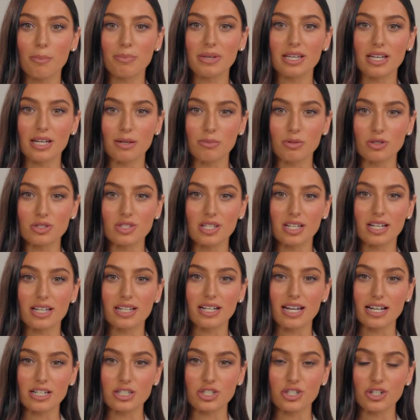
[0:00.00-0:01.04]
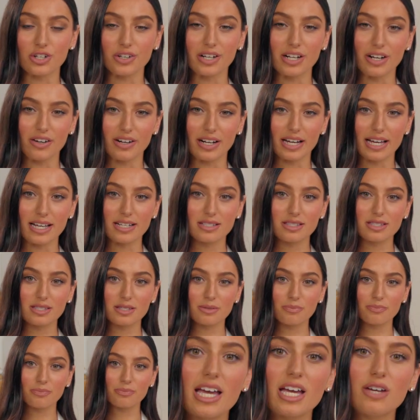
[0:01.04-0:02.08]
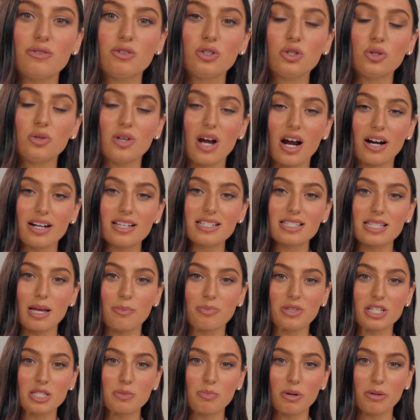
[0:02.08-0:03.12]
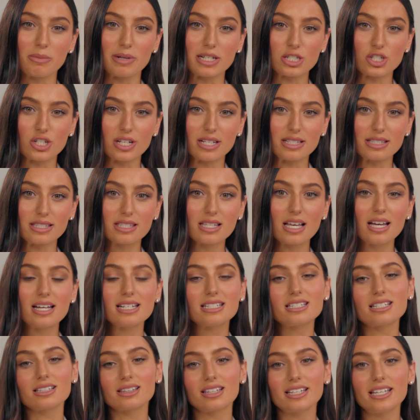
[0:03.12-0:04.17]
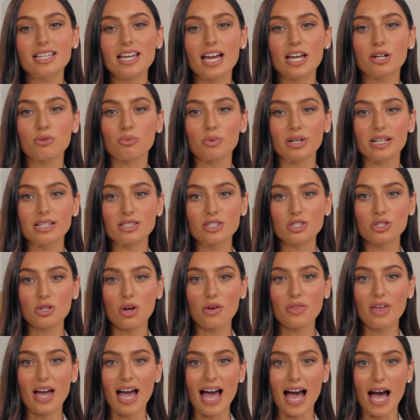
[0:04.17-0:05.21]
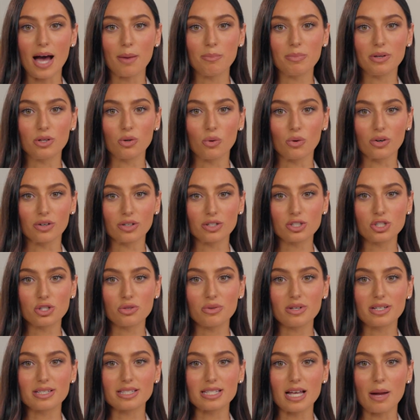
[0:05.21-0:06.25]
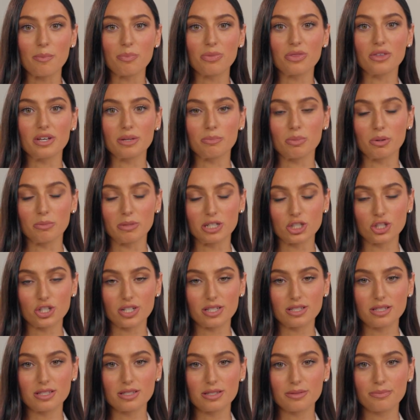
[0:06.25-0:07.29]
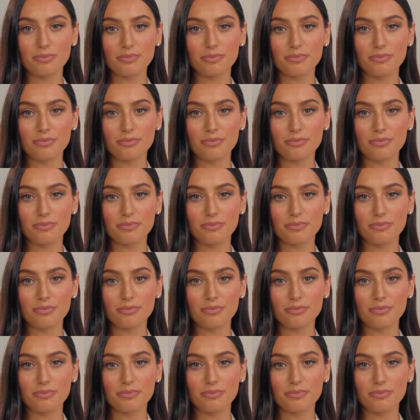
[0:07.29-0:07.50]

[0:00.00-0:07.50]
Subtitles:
be able to connect to your hearing aids. If you do not accept these permissions, delete and reinstall the app in order to accept the permissions.